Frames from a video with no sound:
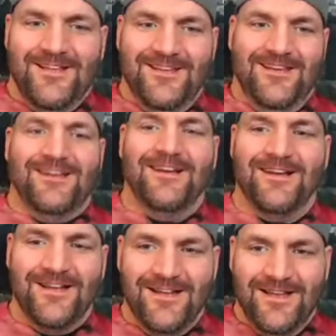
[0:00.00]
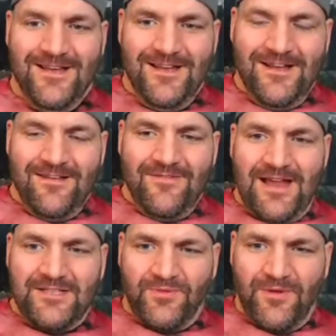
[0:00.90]
God.
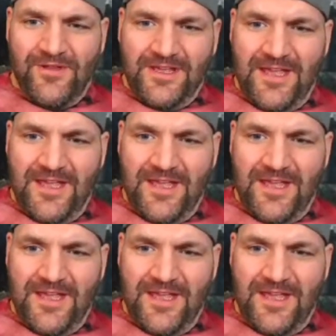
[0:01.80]
That's where the